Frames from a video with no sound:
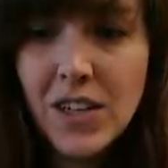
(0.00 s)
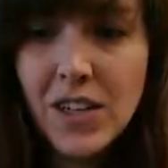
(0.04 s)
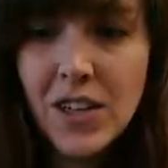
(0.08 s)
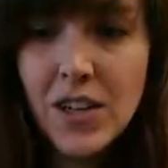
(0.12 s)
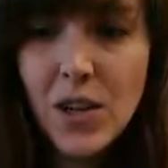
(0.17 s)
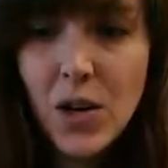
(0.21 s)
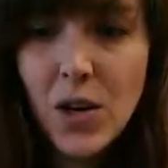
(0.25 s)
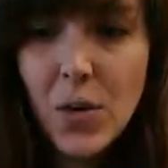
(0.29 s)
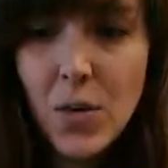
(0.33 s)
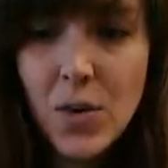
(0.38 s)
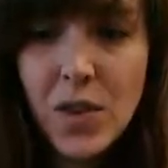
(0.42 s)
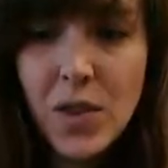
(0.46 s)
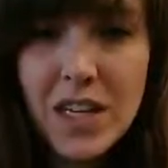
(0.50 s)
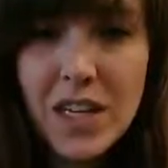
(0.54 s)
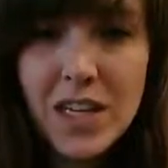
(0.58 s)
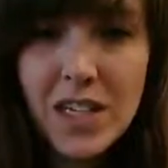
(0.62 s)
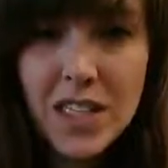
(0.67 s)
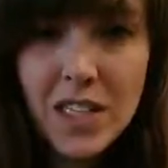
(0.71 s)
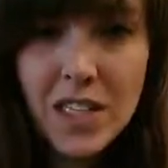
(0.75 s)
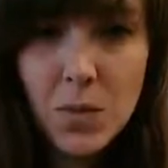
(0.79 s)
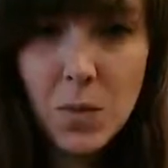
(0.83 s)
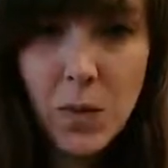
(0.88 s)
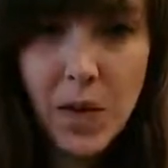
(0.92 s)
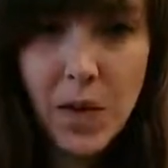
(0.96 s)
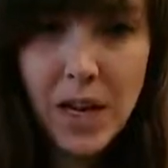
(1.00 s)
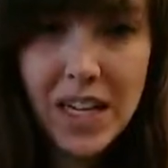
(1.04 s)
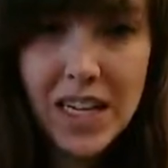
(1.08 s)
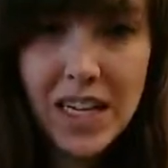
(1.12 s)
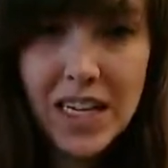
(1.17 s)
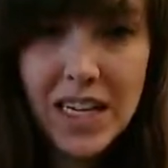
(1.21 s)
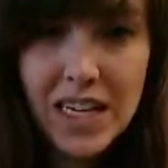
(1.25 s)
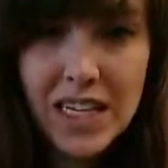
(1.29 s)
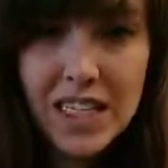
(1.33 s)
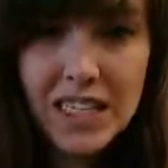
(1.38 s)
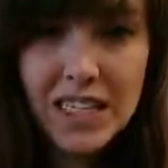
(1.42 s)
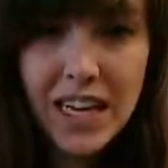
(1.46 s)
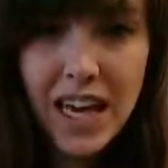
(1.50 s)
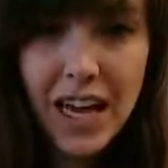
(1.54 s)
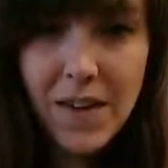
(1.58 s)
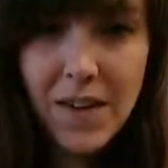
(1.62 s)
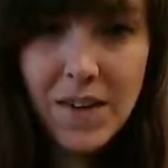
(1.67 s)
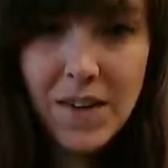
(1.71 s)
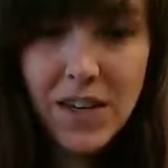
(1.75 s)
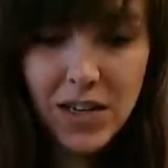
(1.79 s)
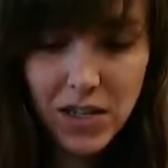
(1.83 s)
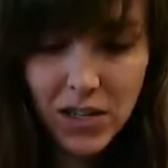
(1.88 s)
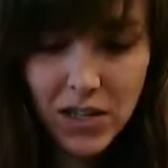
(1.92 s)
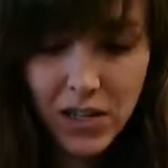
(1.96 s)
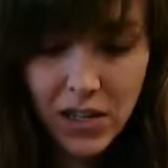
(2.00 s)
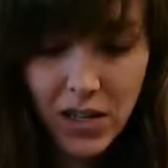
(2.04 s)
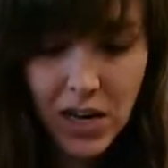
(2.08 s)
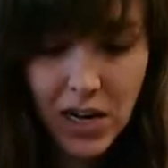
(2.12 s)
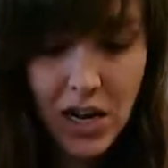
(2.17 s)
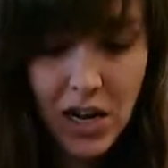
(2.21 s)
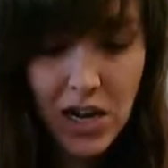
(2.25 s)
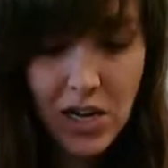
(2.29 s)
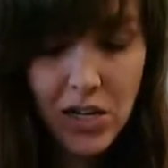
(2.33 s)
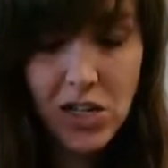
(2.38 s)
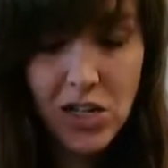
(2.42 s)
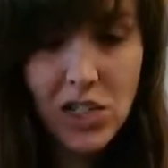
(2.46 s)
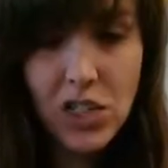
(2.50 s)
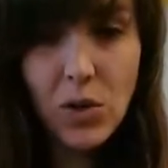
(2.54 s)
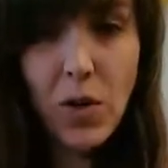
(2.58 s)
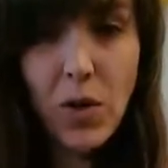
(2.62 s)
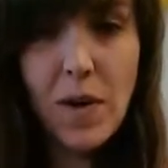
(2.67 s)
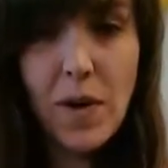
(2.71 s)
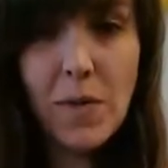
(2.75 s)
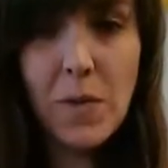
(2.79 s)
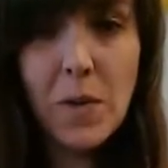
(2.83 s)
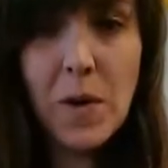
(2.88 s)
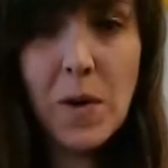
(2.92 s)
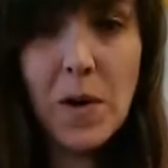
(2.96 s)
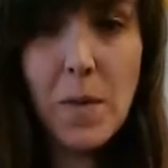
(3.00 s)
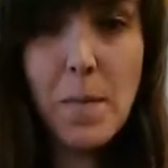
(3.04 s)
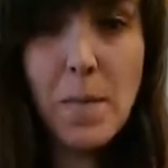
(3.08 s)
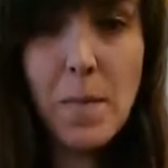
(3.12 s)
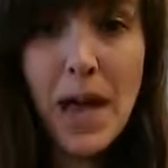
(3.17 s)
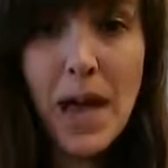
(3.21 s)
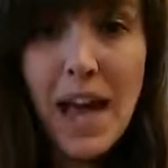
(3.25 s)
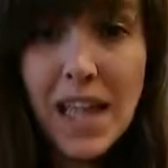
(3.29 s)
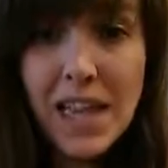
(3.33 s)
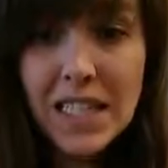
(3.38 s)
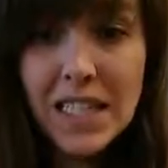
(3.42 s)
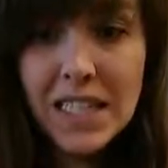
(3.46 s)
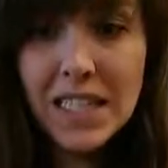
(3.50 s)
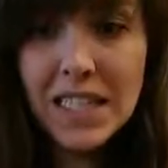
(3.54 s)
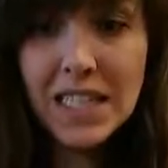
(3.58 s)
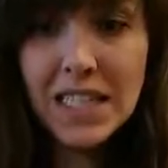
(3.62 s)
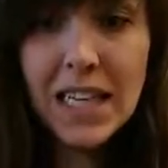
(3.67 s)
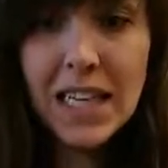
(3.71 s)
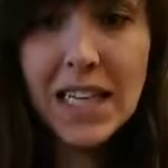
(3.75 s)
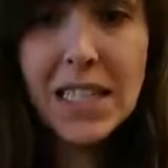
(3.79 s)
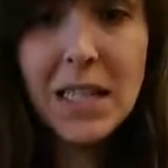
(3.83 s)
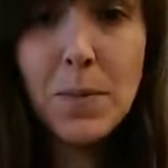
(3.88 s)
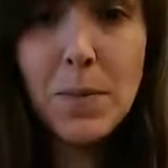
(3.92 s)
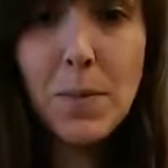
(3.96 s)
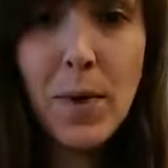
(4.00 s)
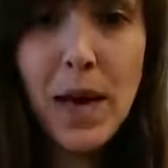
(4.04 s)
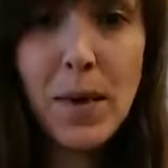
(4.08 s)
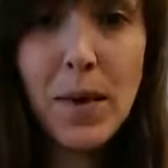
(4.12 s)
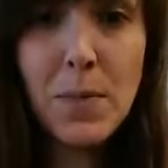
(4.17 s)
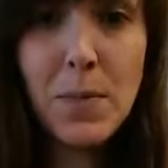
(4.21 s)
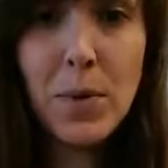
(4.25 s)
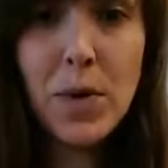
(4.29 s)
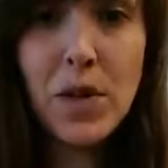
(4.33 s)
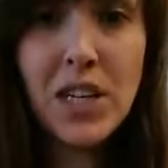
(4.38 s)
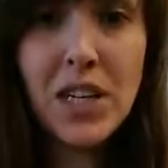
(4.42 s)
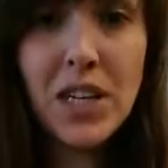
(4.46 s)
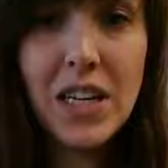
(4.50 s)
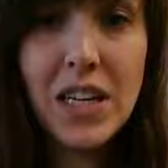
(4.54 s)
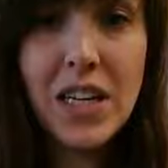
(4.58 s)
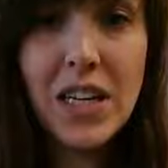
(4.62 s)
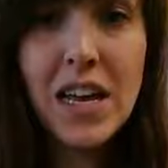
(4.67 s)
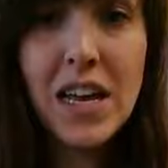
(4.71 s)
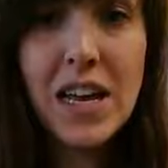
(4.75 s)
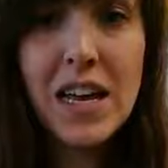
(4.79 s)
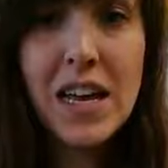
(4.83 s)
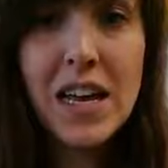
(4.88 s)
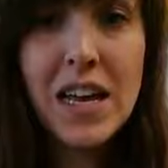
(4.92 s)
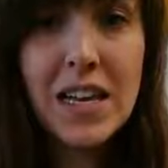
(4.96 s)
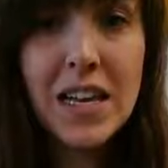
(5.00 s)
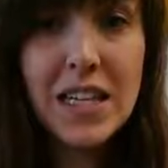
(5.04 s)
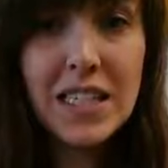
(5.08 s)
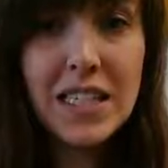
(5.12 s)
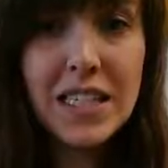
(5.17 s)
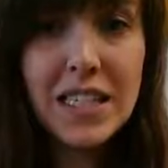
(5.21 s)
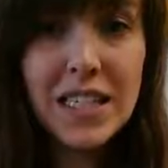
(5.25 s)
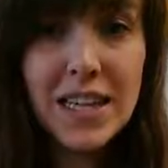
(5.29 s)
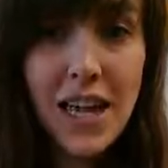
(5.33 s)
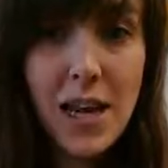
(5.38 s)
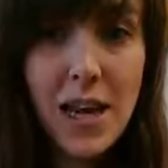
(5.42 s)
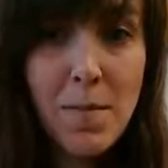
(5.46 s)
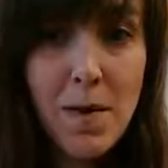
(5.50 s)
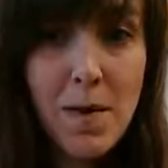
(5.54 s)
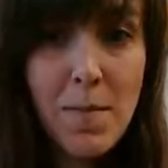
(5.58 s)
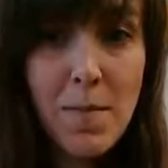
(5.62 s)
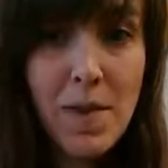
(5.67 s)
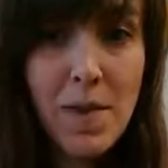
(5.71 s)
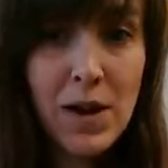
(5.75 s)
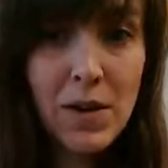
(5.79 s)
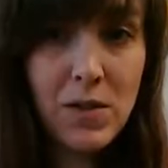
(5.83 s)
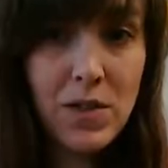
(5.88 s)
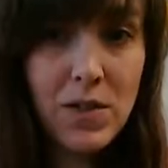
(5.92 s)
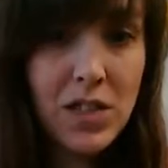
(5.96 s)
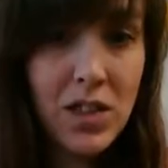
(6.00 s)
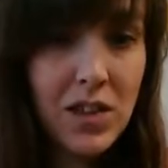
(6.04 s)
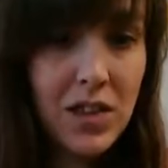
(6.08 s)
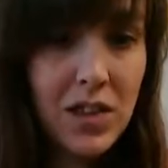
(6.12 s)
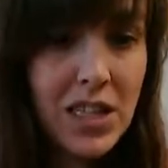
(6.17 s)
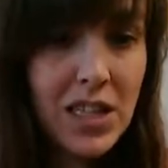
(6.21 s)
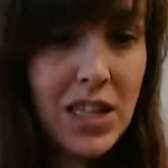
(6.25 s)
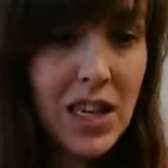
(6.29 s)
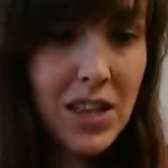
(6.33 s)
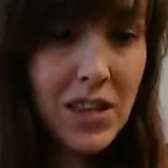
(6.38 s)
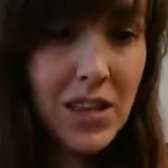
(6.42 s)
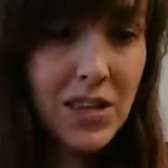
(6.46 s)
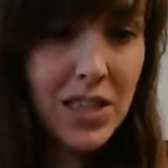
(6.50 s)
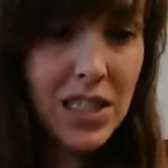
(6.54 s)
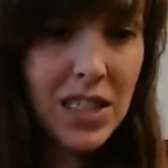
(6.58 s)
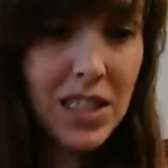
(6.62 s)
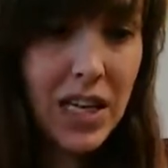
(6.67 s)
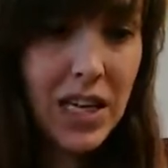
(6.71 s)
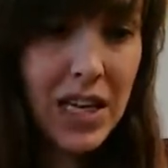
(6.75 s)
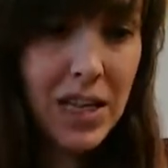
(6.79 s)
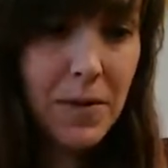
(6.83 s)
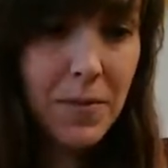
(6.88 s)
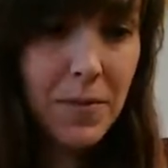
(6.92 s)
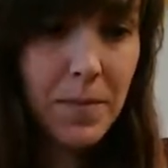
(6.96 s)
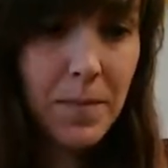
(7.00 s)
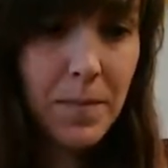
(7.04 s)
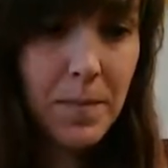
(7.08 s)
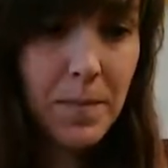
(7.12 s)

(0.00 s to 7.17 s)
No, this one is heavier. So I'm going to balance it by putting the same amount on the other side.